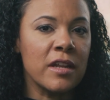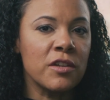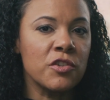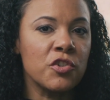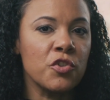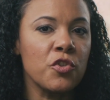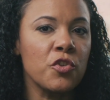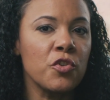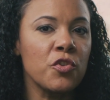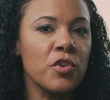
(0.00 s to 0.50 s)

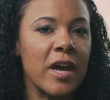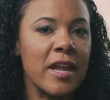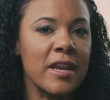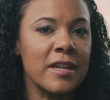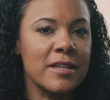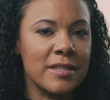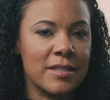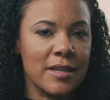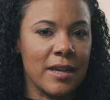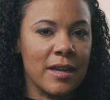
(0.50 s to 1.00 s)
enter the
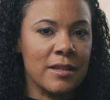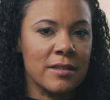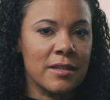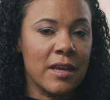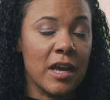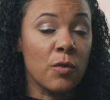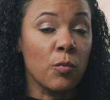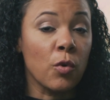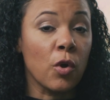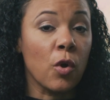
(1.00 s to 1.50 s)
United States
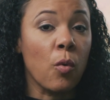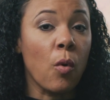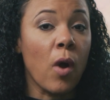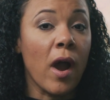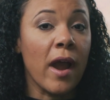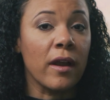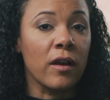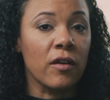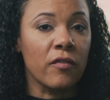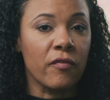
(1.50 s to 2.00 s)
and
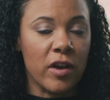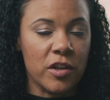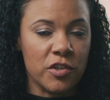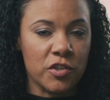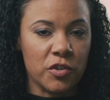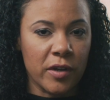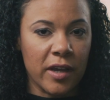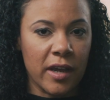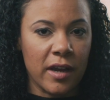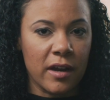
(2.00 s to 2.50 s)
require
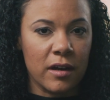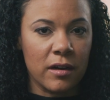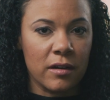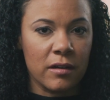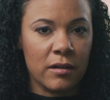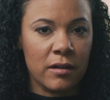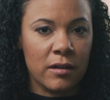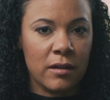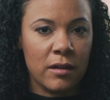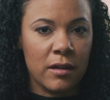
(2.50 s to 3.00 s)
foster care.